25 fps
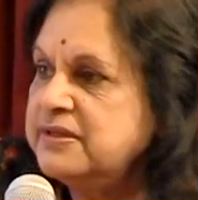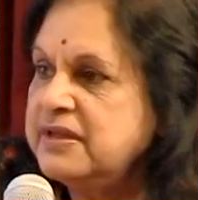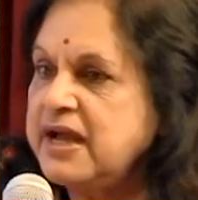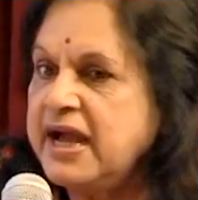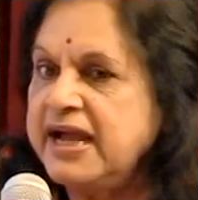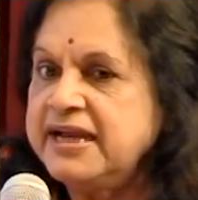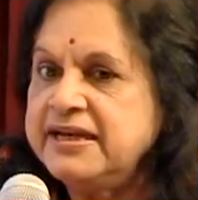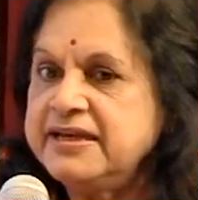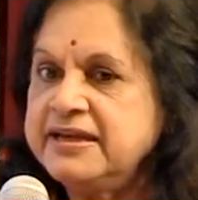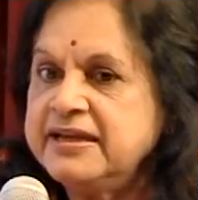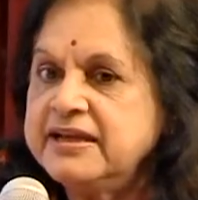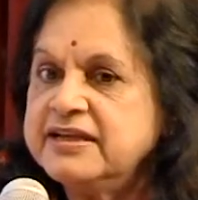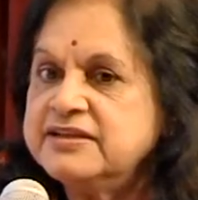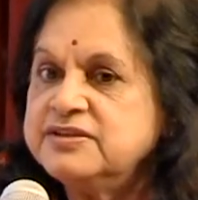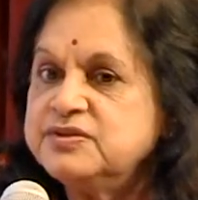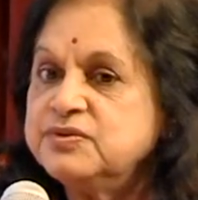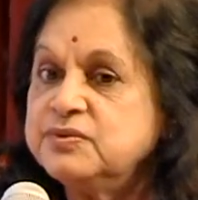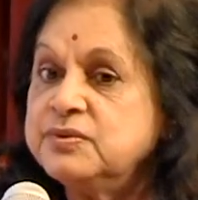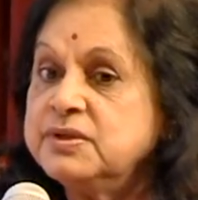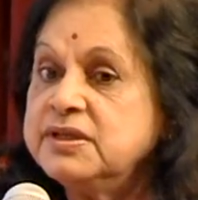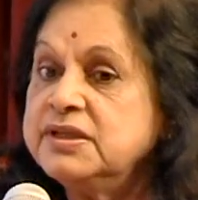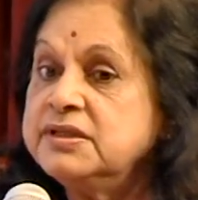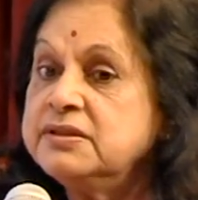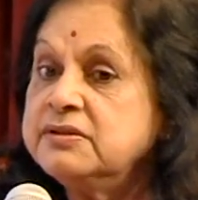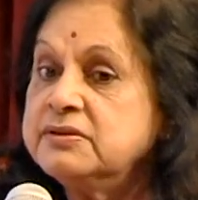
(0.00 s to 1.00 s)
The idea is to
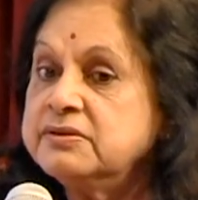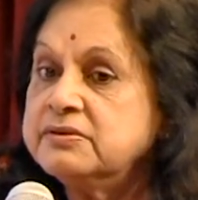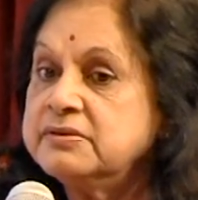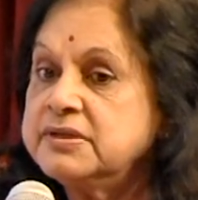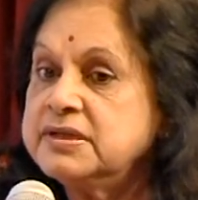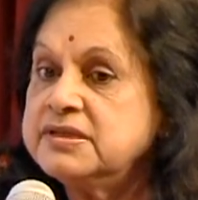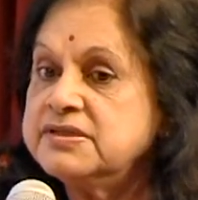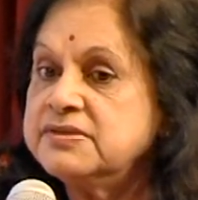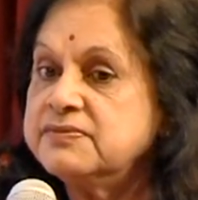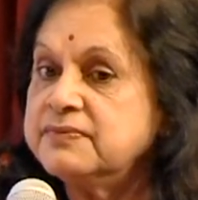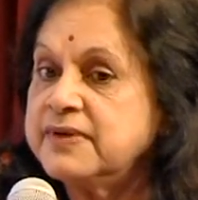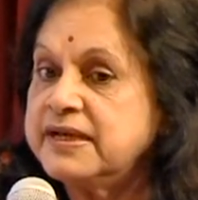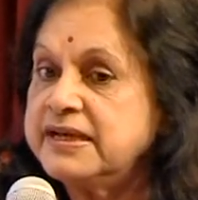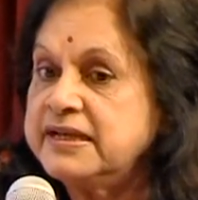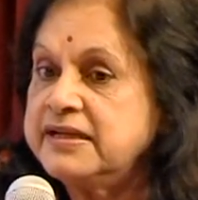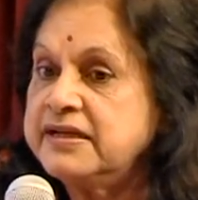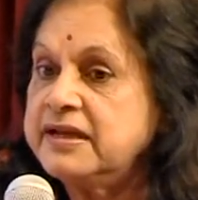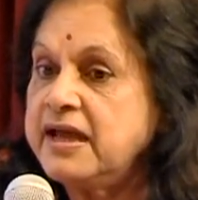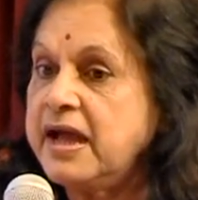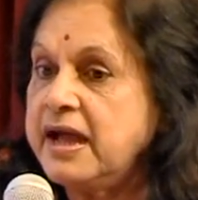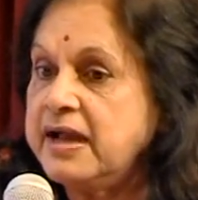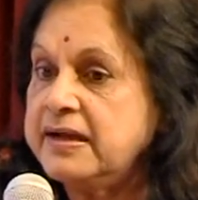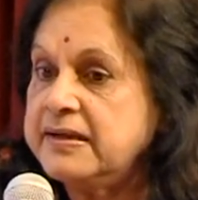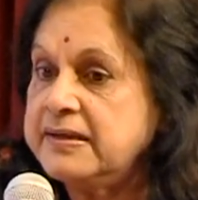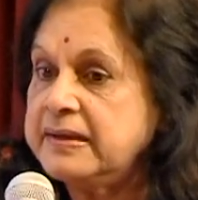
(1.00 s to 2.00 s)
increase
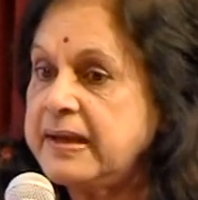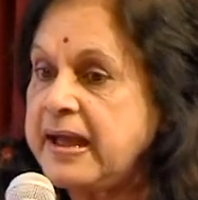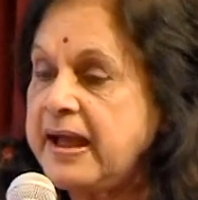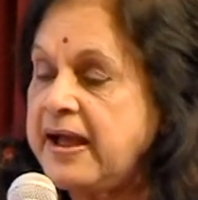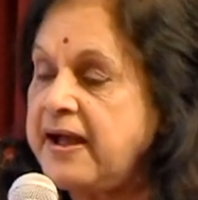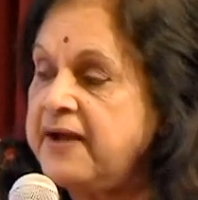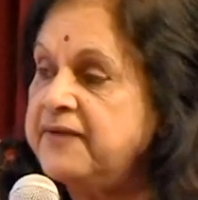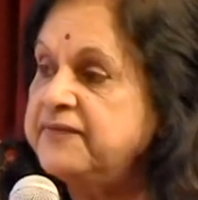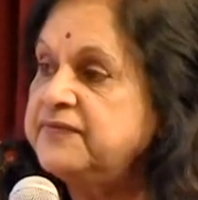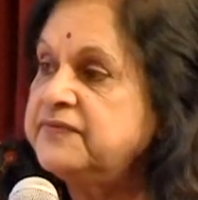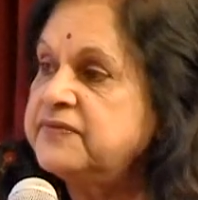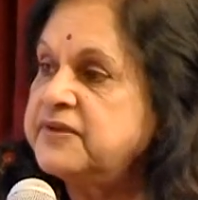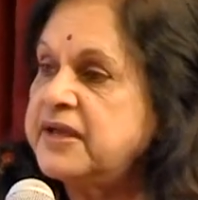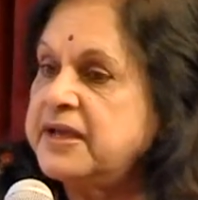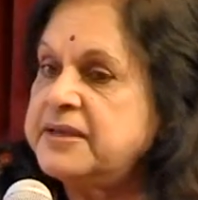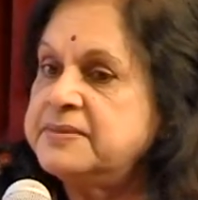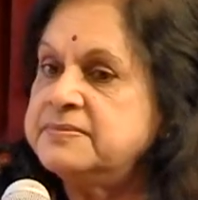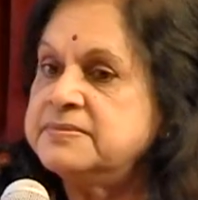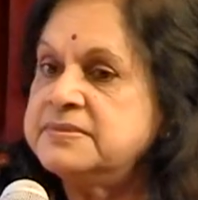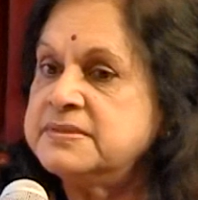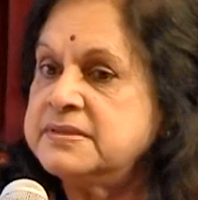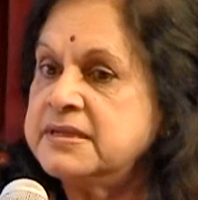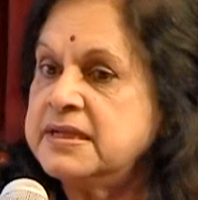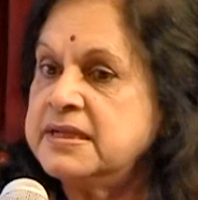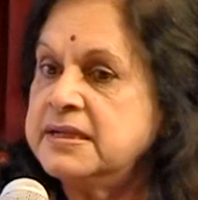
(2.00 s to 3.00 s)
1.5
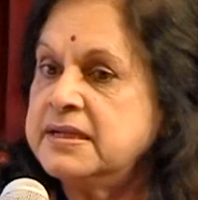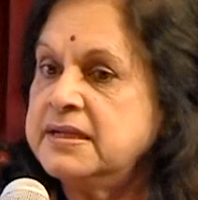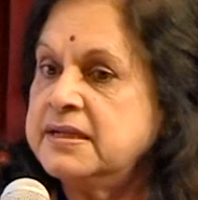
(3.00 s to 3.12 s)
times